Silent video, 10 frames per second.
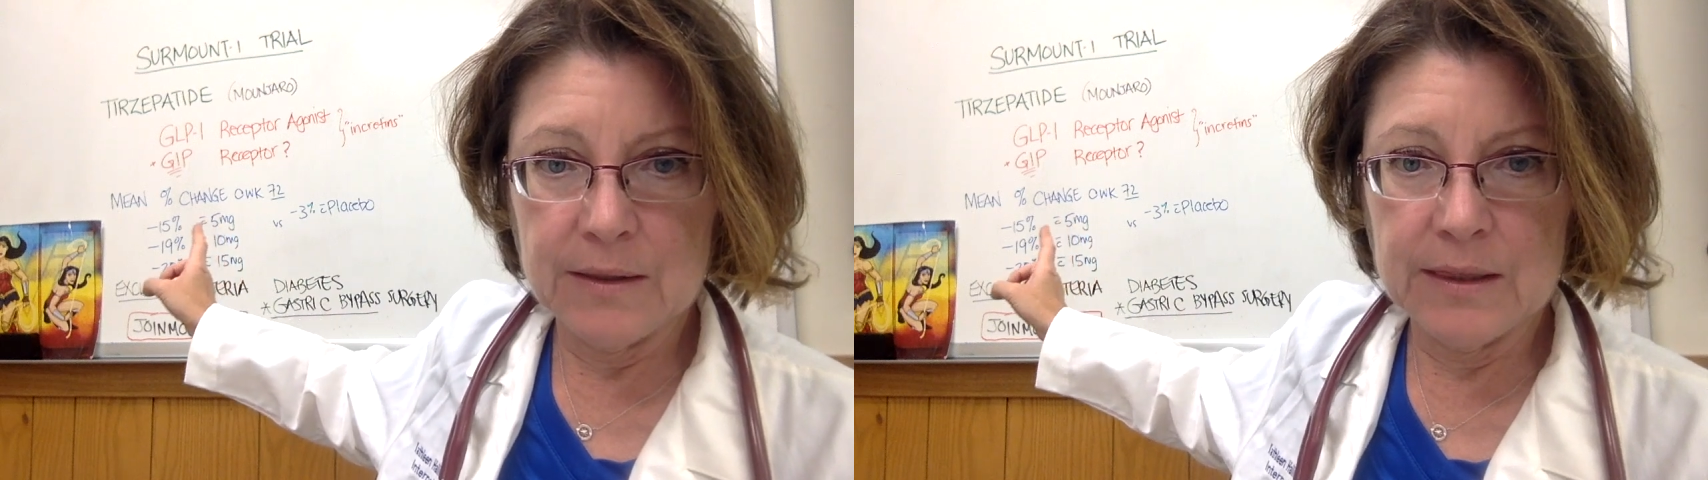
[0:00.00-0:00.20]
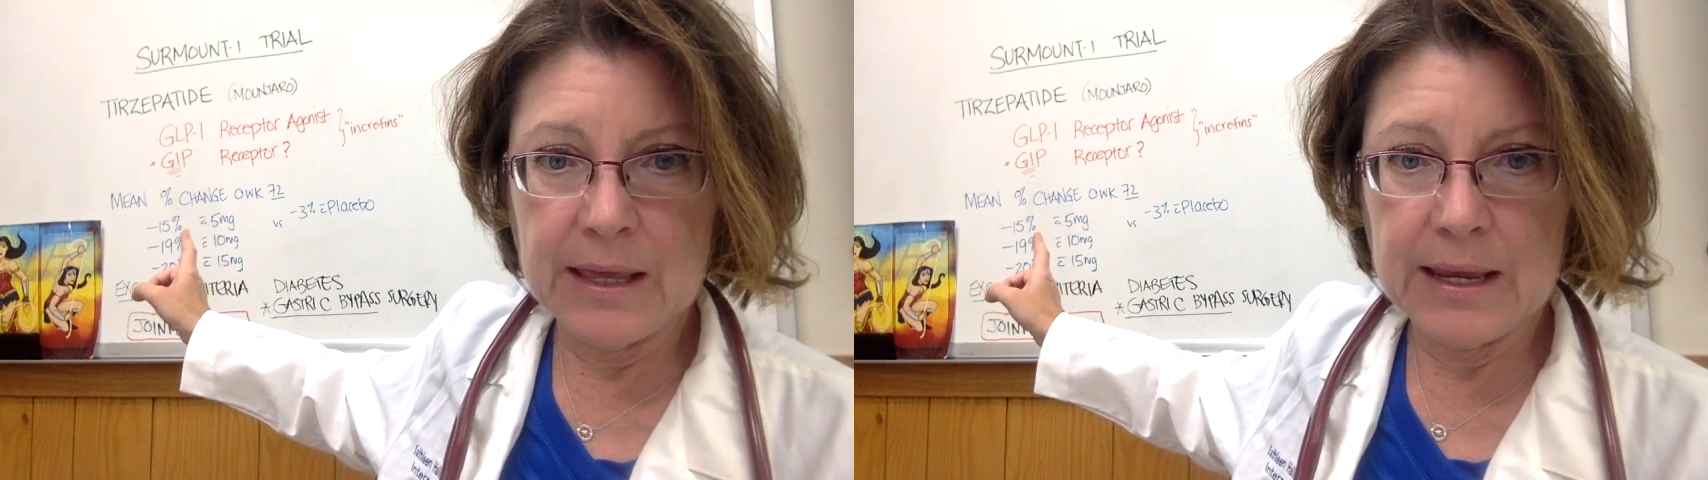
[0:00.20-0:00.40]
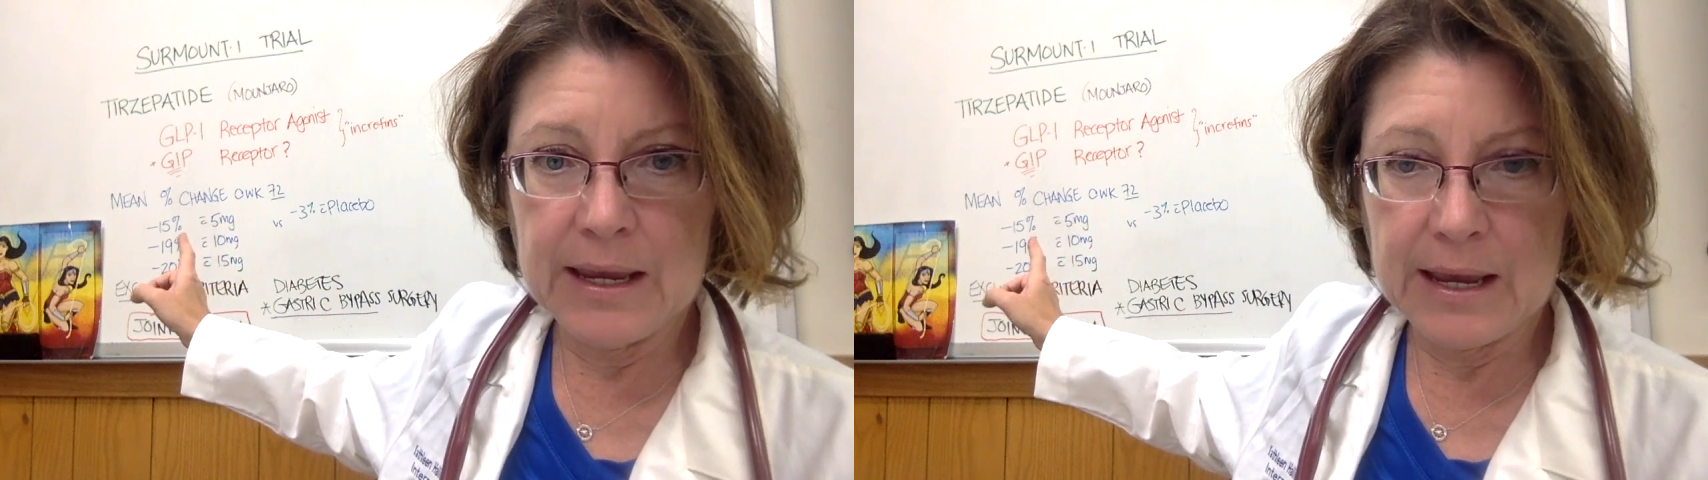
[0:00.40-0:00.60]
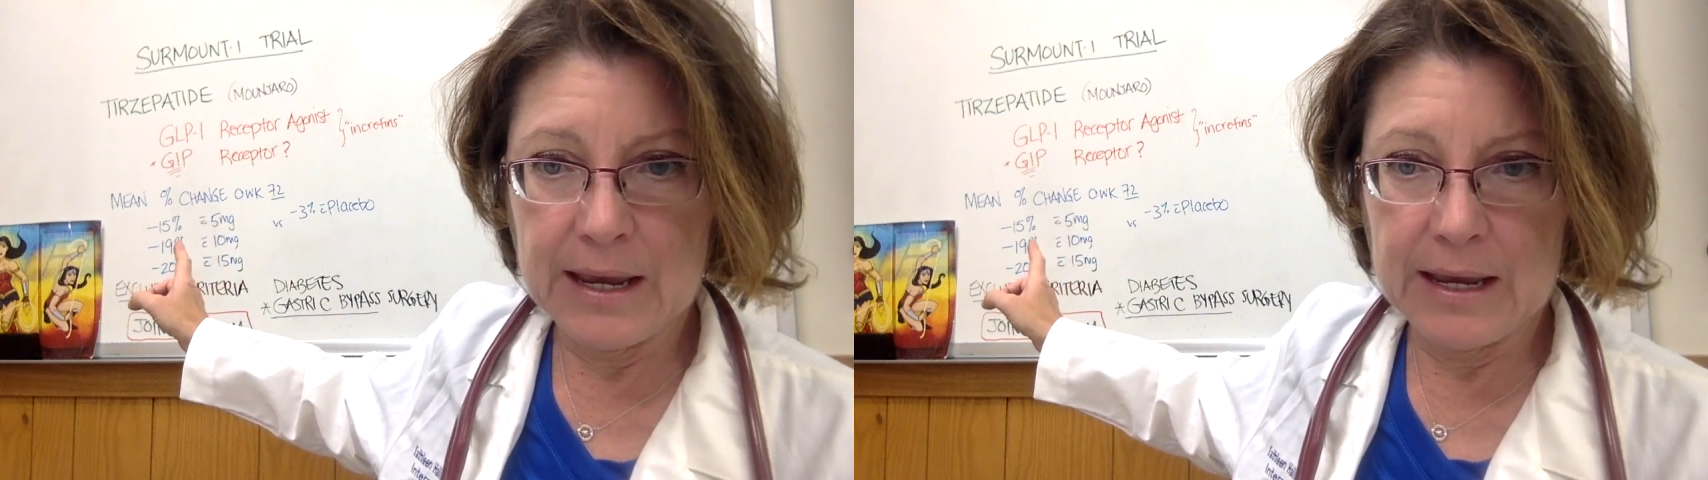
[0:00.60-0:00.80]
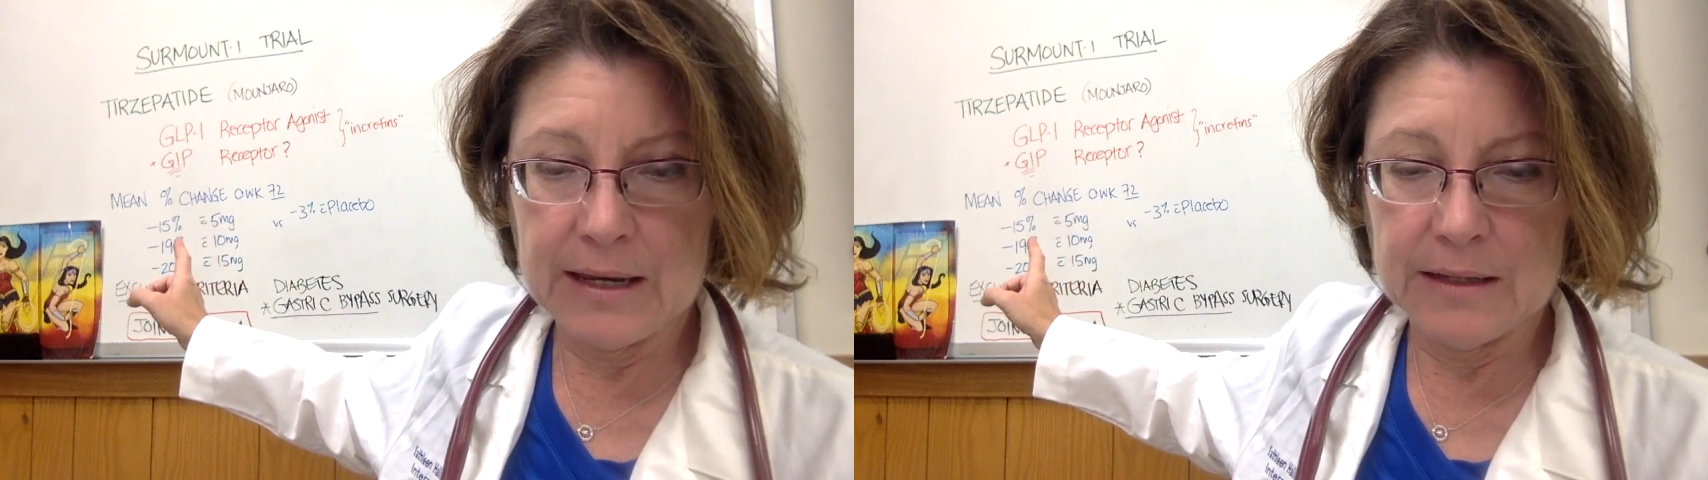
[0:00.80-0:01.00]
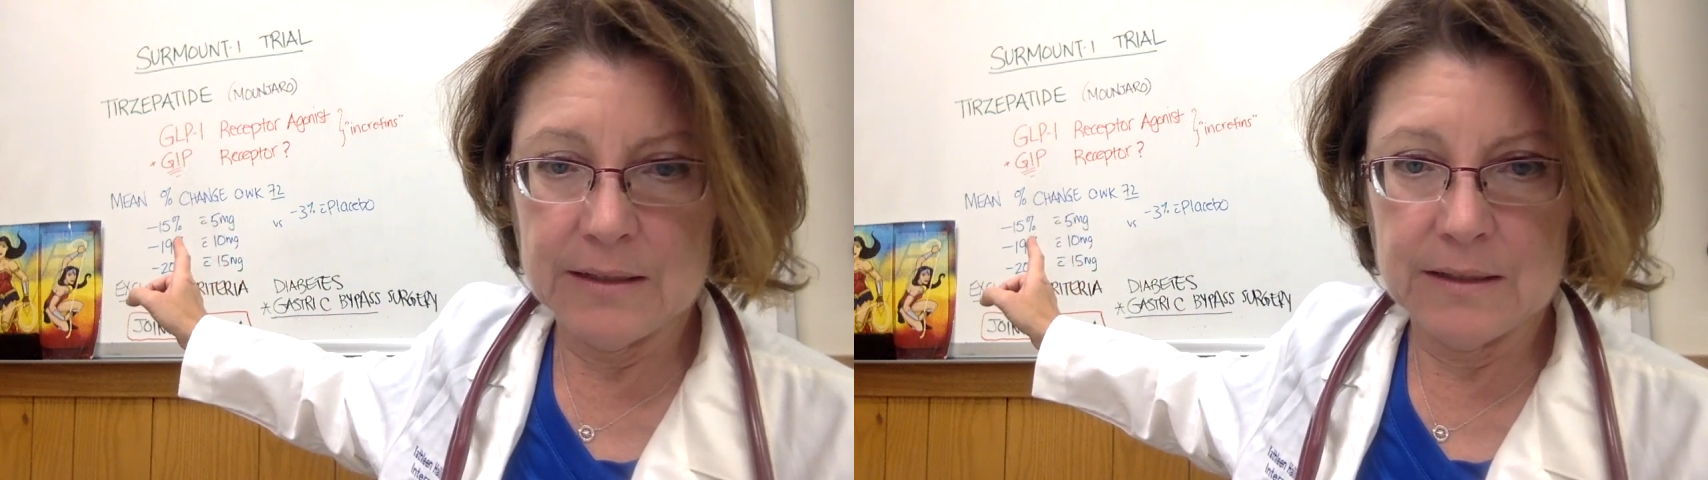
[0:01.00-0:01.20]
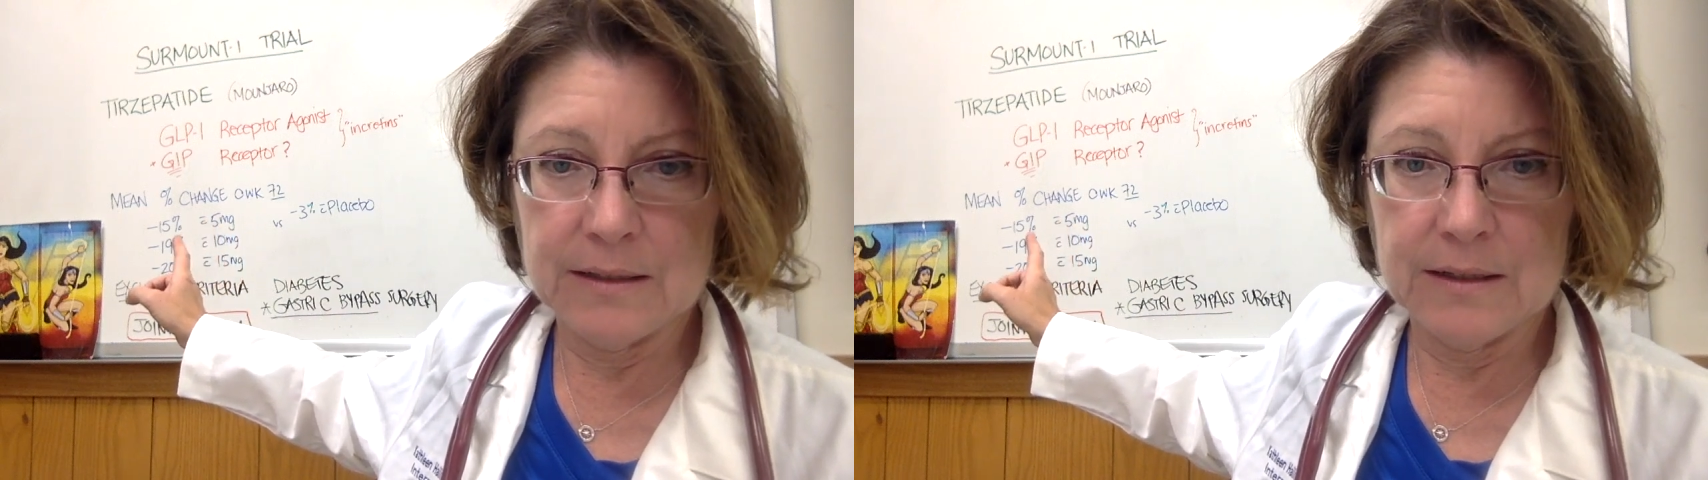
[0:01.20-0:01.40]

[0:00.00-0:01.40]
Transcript: they had